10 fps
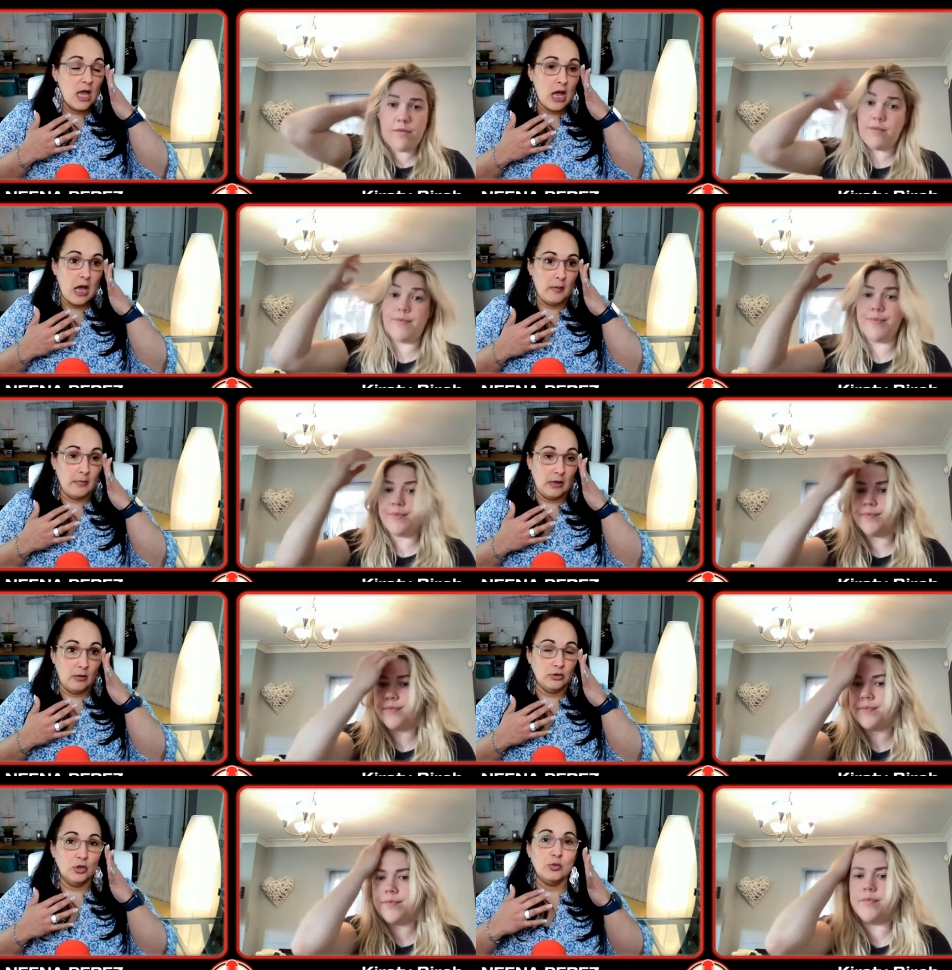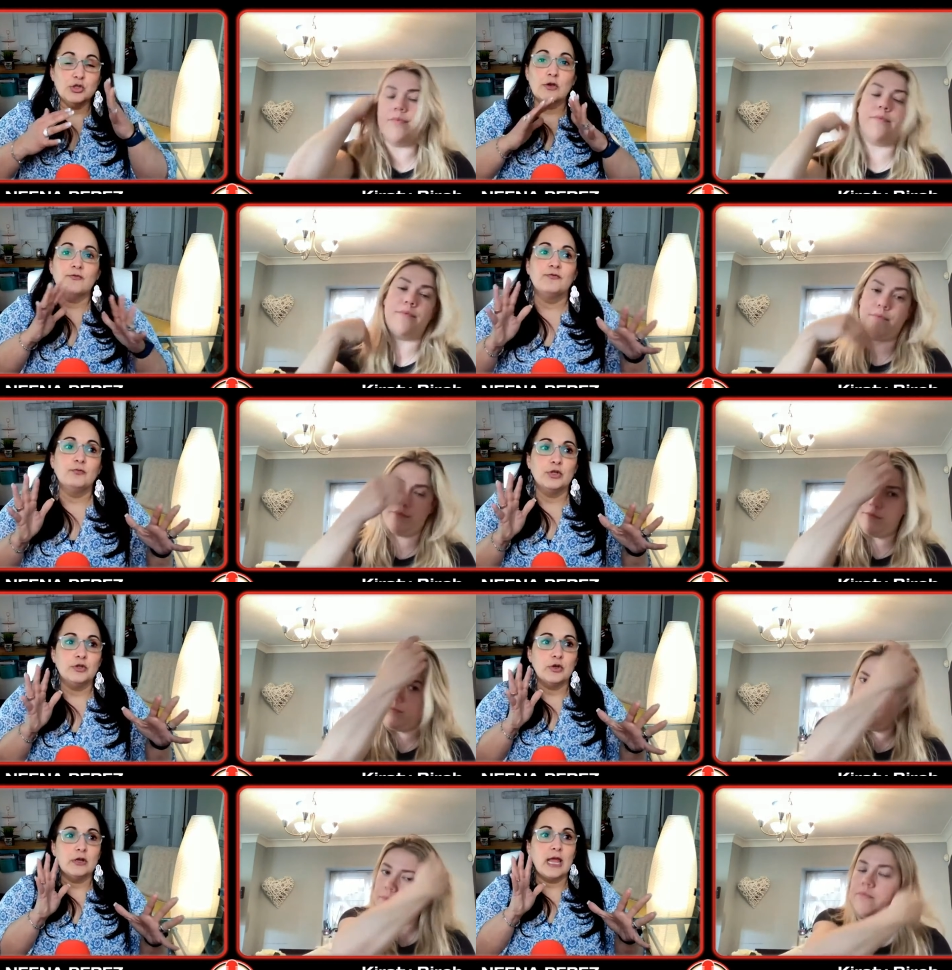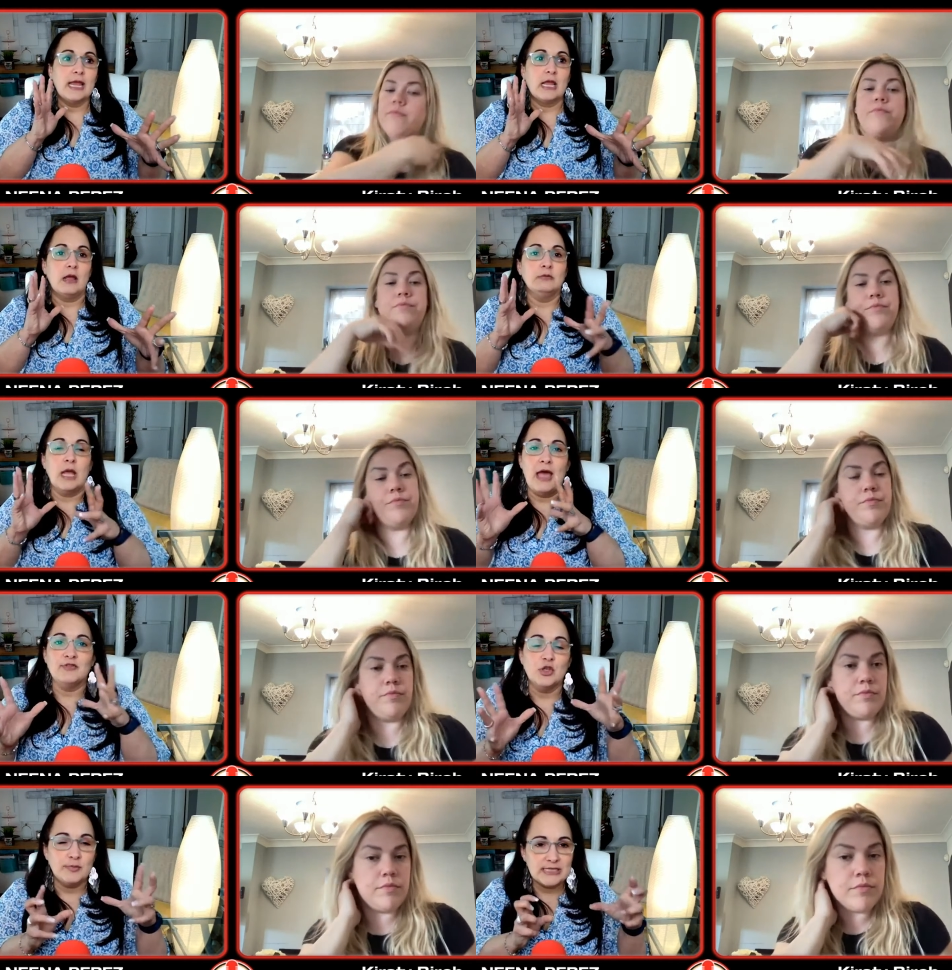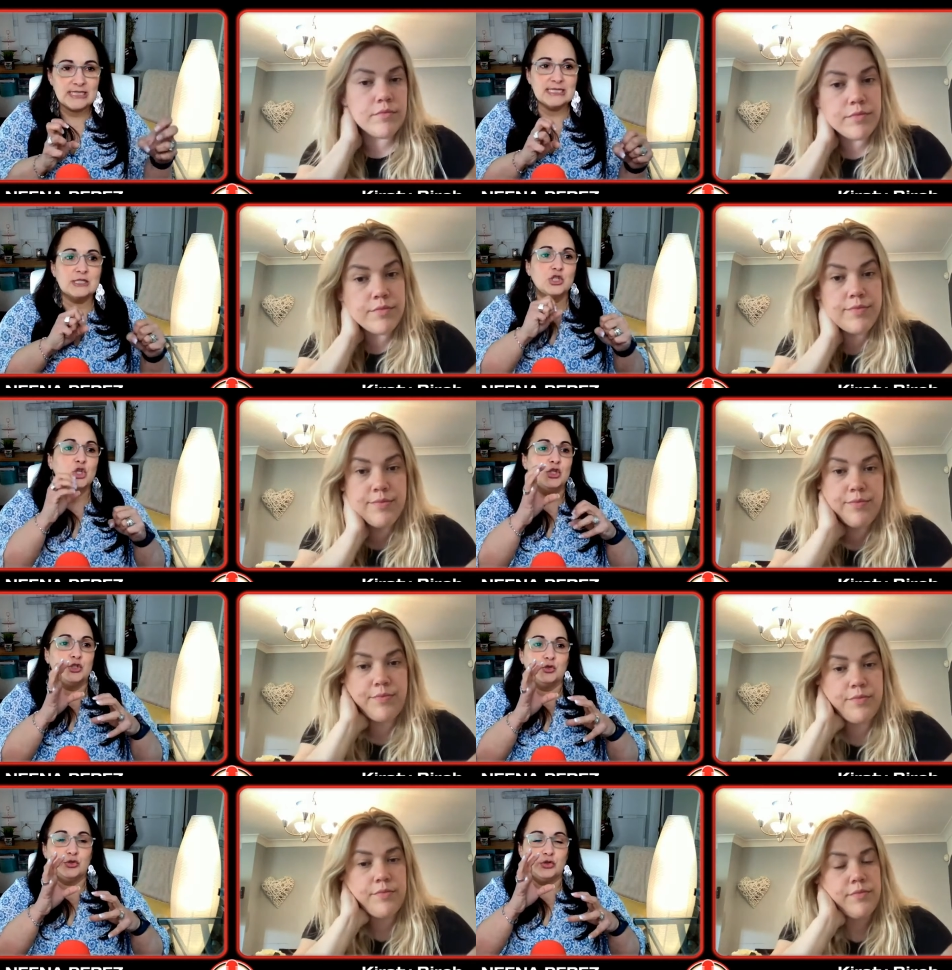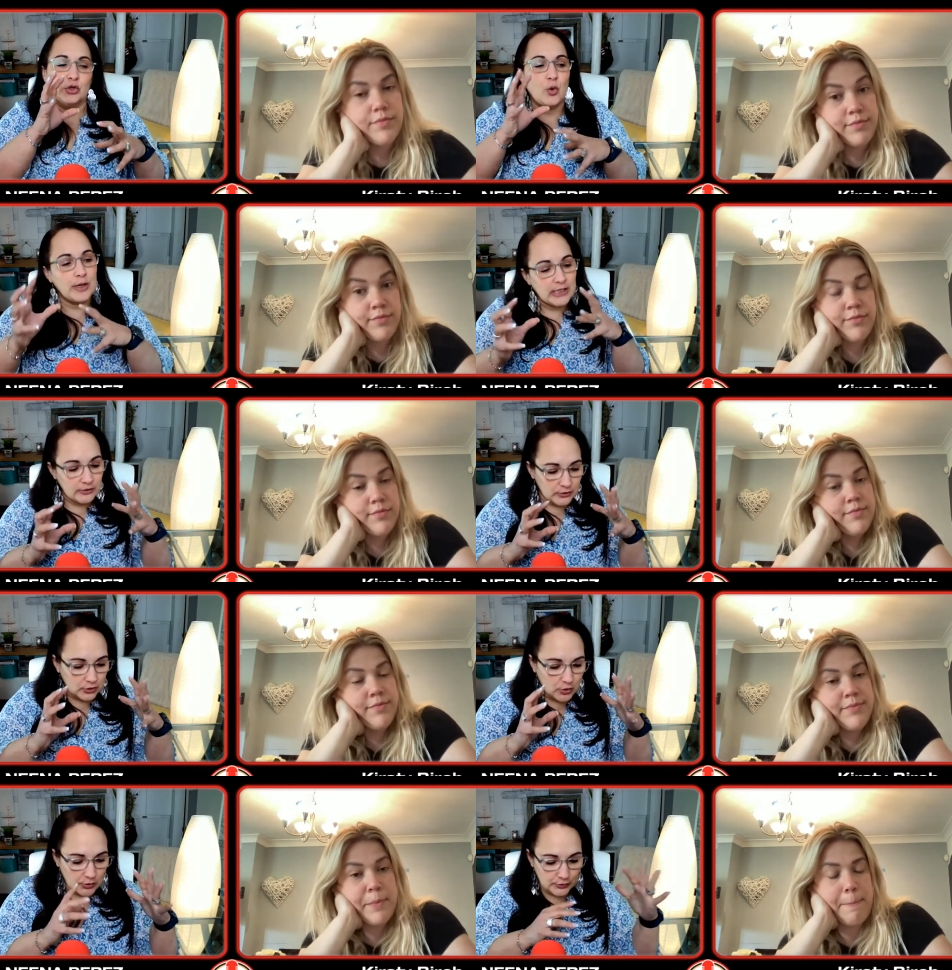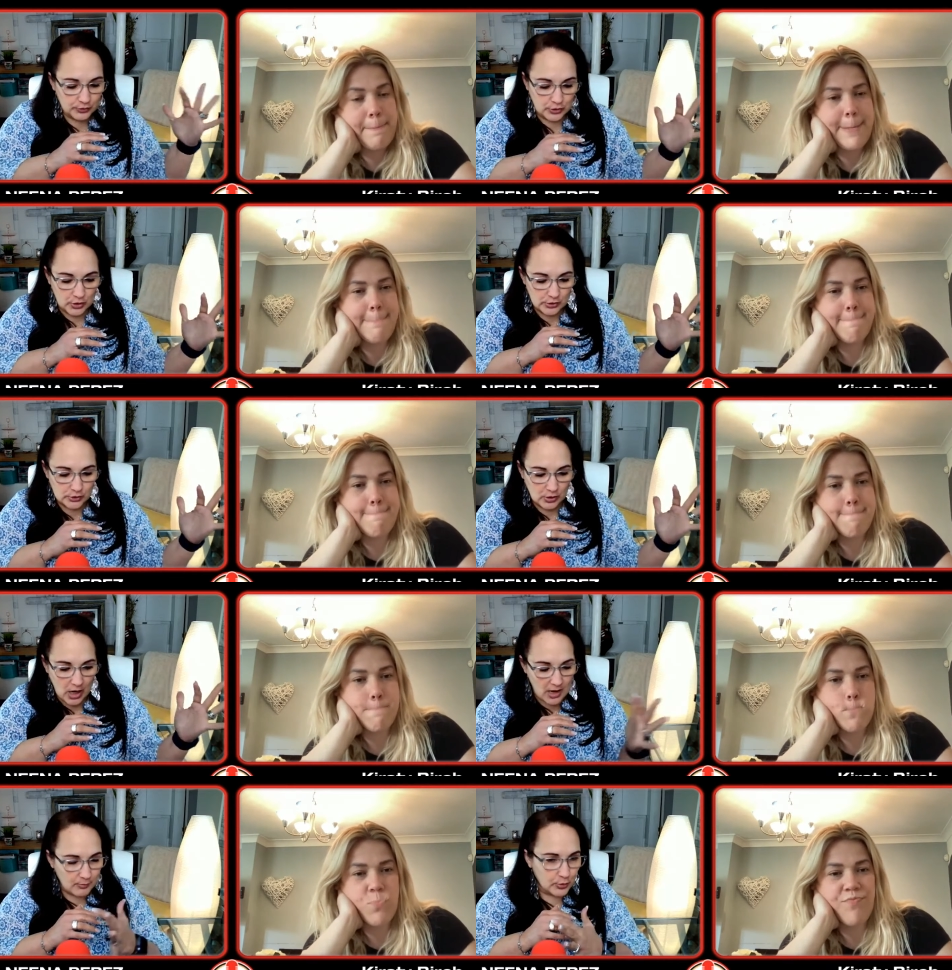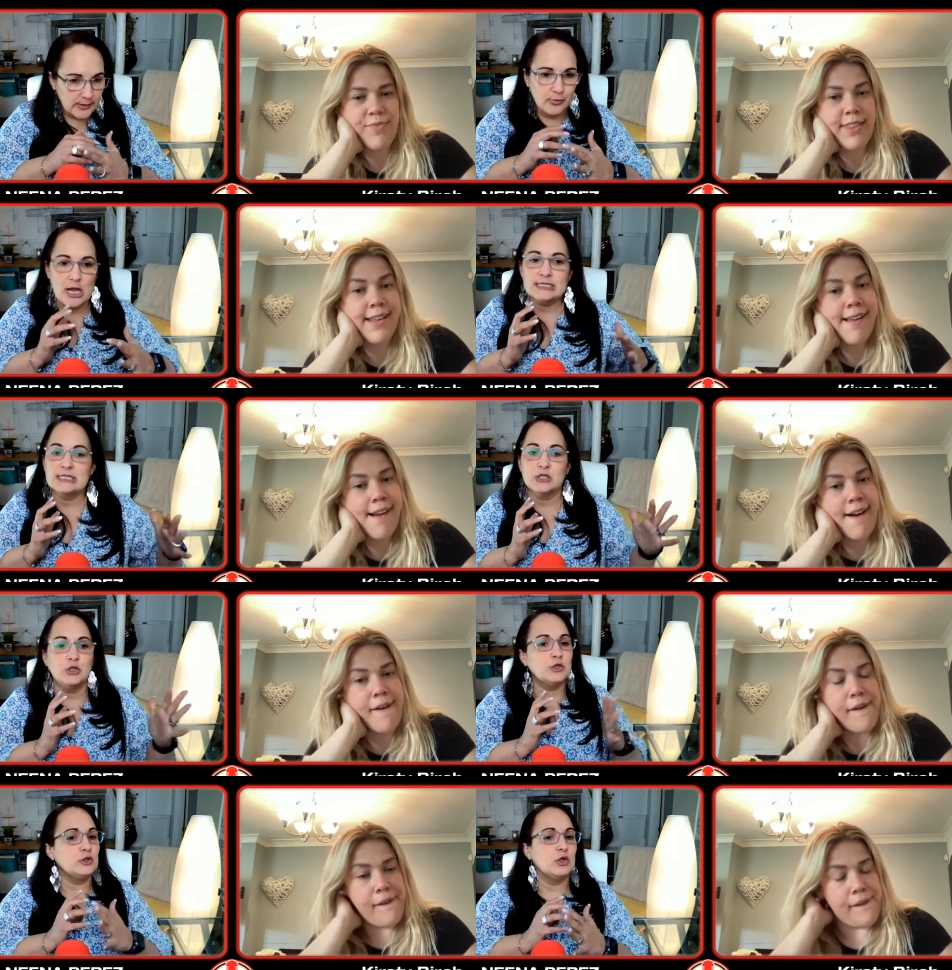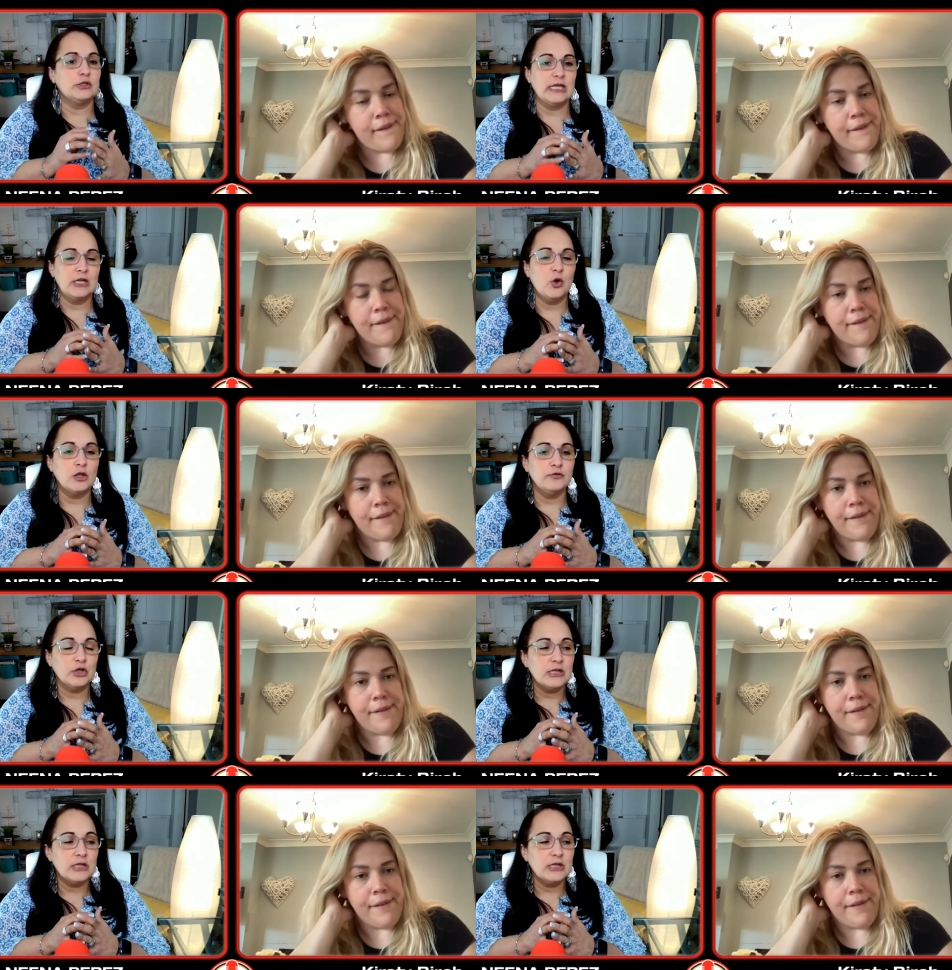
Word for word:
Speaker 1: um, you know when you're when you're like uh, having your business and you're you, are you are going in you're going through your your onboarding process and you're, you're getting all of your